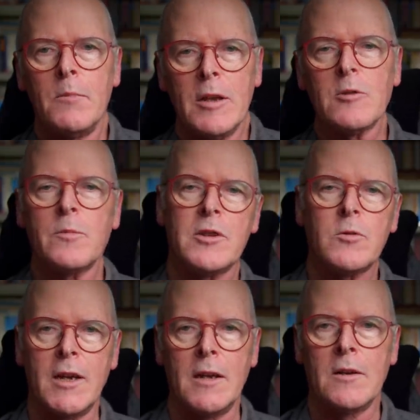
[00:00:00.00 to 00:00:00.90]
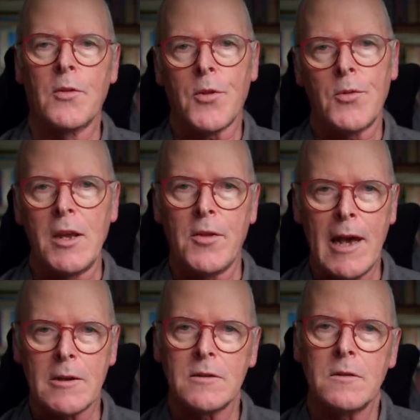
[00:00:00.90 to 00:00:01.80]
built between
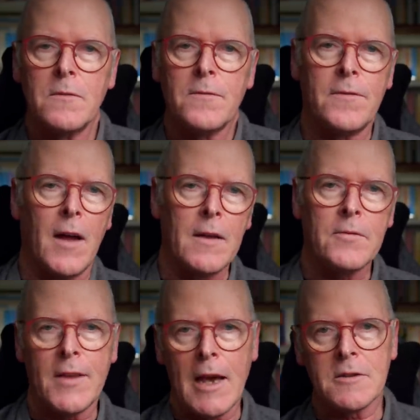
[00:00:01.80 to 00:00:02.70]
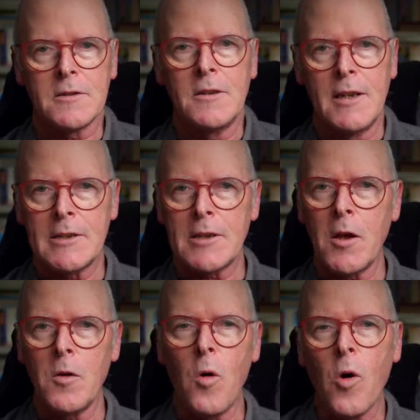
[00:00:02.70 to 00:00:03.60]
3,000 and 5,000 years
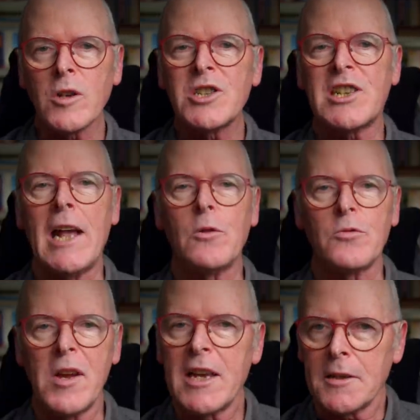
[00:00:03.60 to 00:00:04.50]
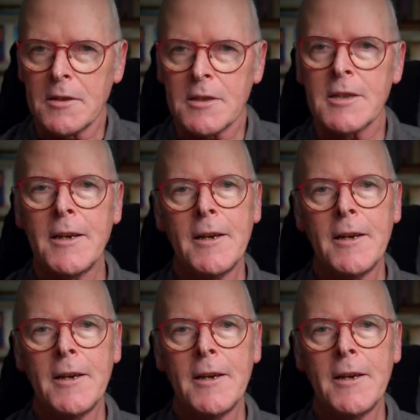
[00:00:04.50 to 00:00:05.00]
ago, or shell rings.